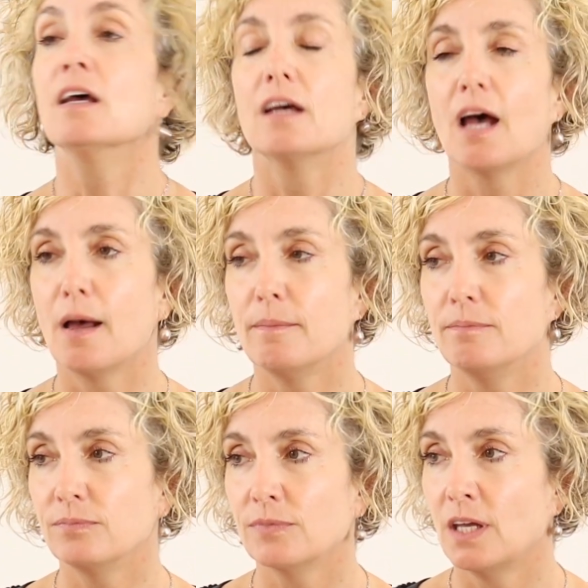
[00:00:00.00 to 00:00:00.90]

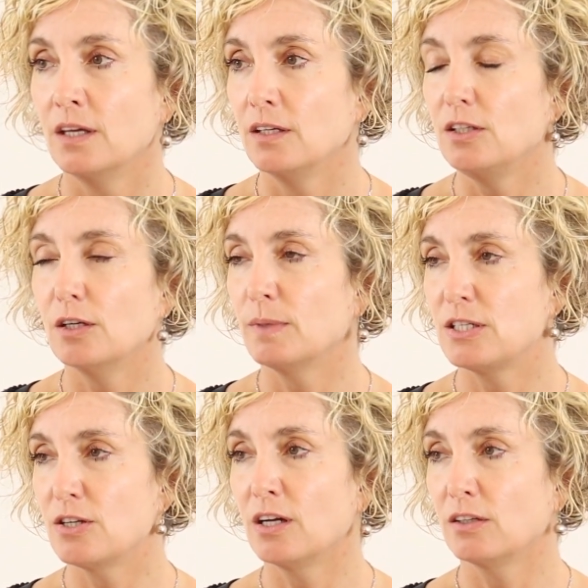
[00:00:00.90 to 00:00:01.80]
My
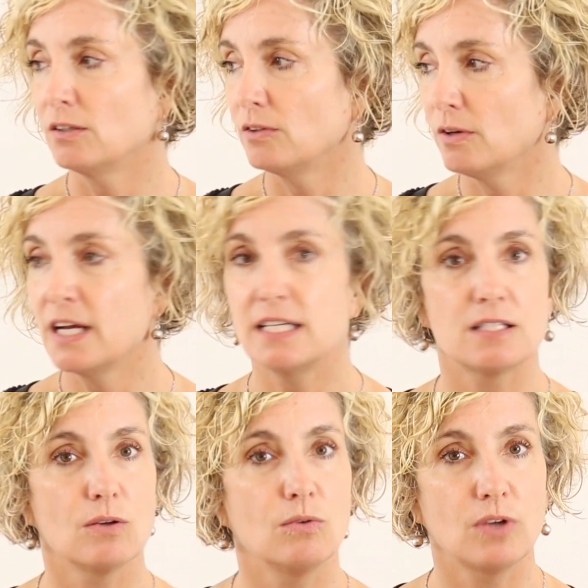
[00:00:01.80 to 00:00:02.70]
daughter,
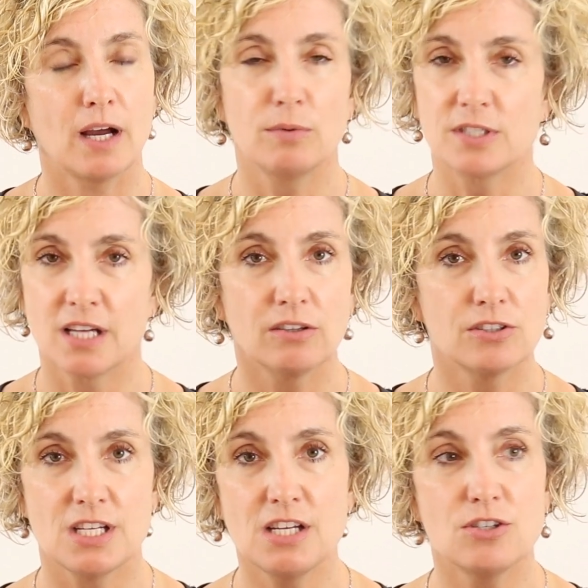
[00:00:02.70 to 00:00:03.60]
Grace, I would tell her
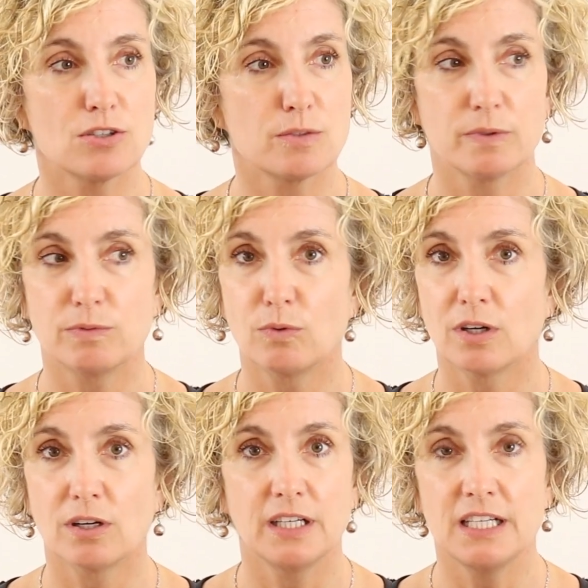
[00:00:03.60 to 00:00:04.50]
teachers
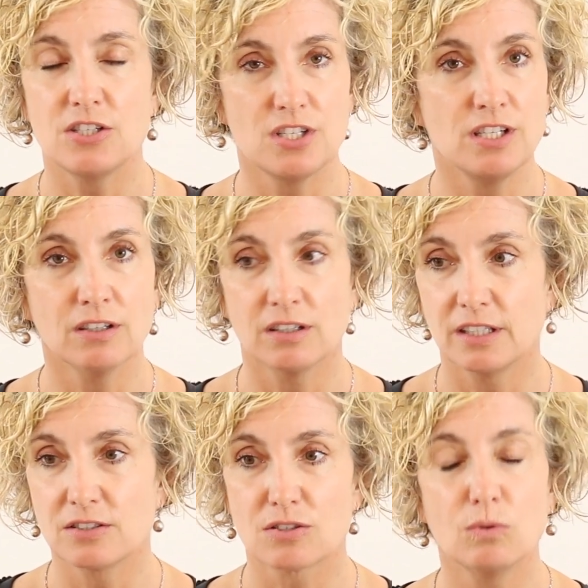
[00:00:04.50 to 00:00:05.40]
before each year
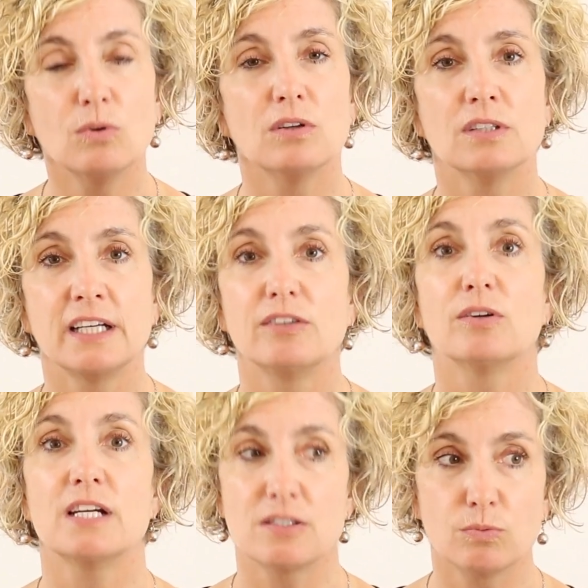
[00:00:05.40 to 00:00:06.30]
in school, like,
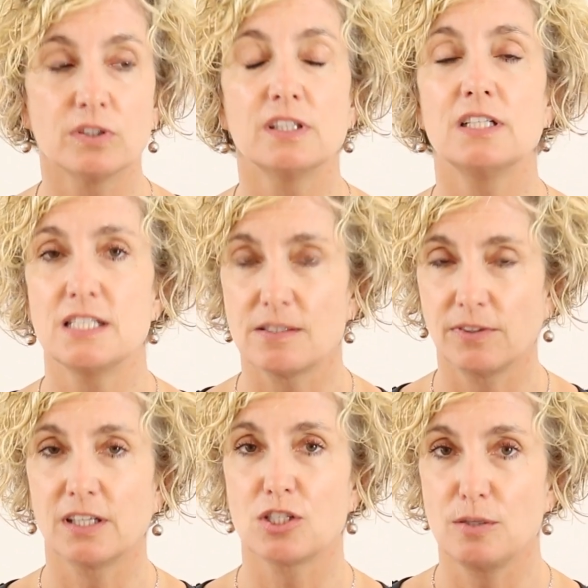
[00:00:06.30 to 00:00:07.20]
Grace really needs to
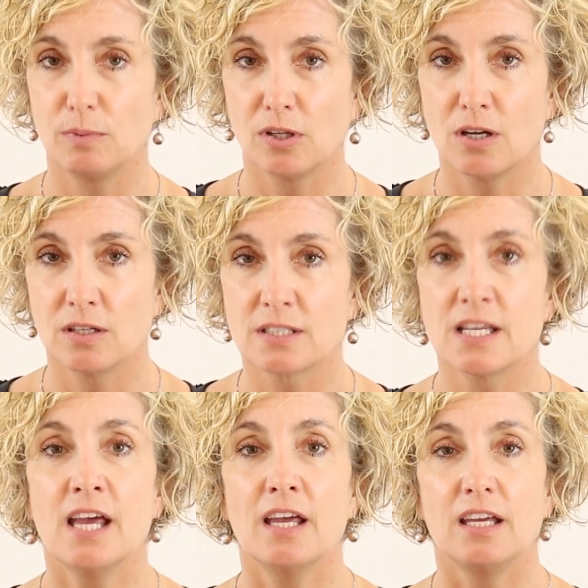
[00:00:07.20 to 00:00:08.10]
feel like she belongs.
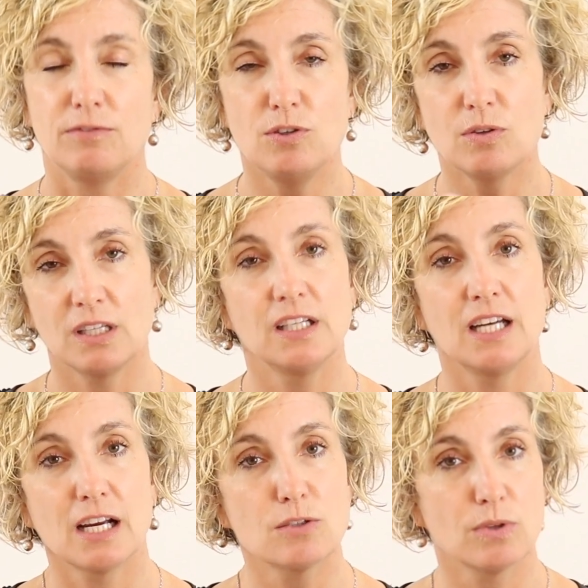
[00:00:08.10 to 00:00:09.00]
If you can
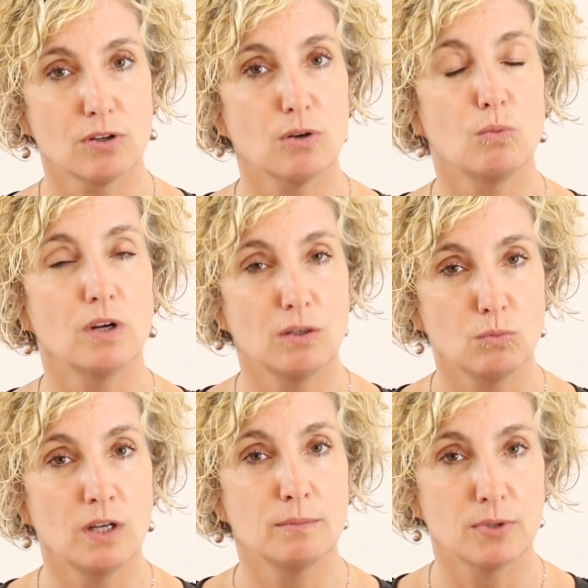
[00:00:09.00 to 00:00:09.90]
connect with her
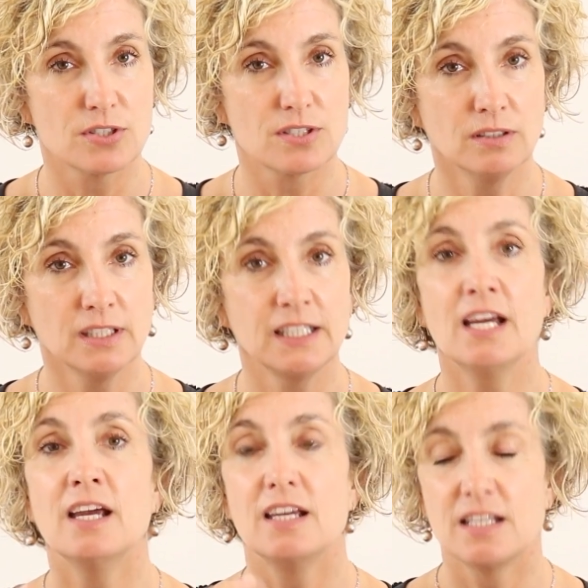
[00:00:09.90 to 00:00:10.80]
one-on-one personally,
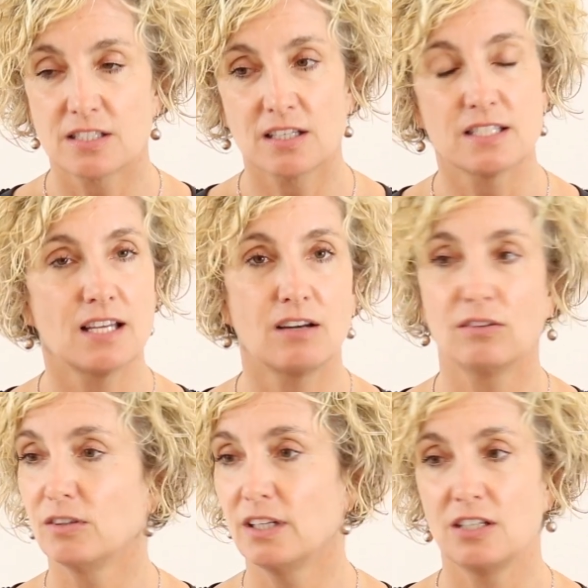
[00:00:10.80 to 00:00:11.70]
it's going to settle
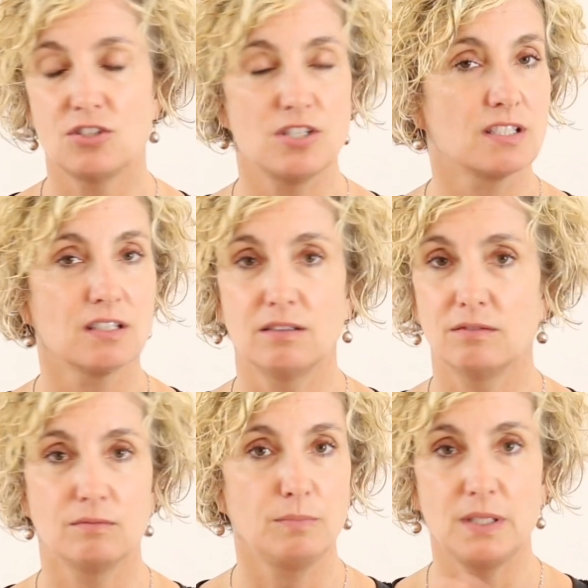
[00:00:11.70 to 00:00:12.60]
her in and she's going
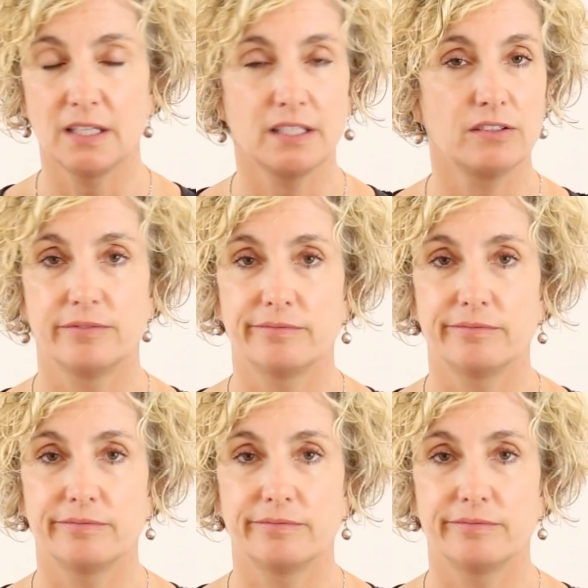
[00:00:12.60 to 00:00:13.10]
to be like